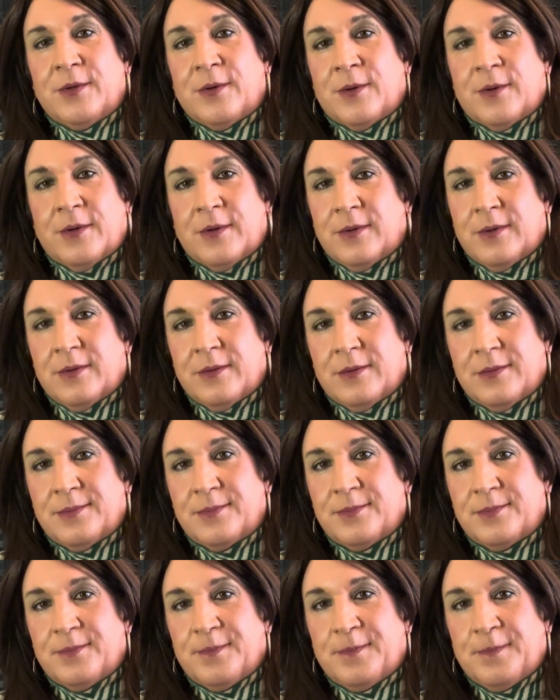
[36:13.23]
or
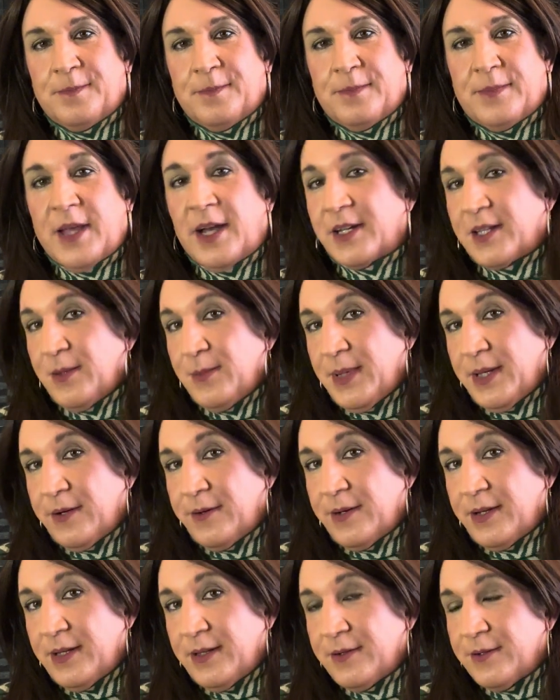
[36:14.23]

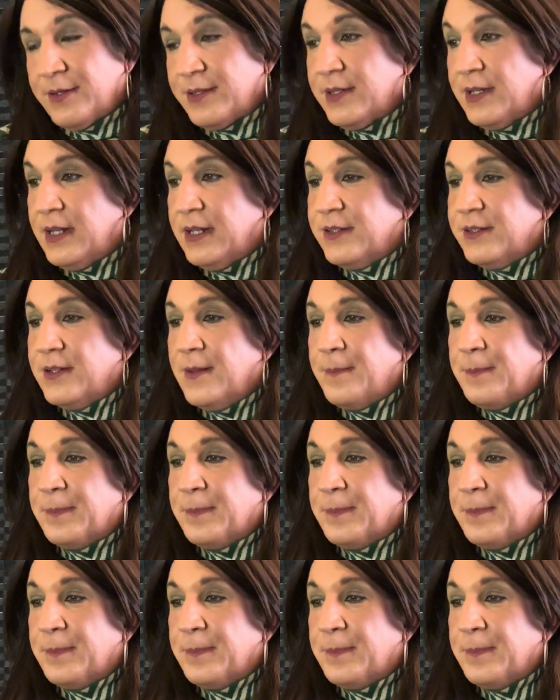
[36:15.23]
documentaries or such,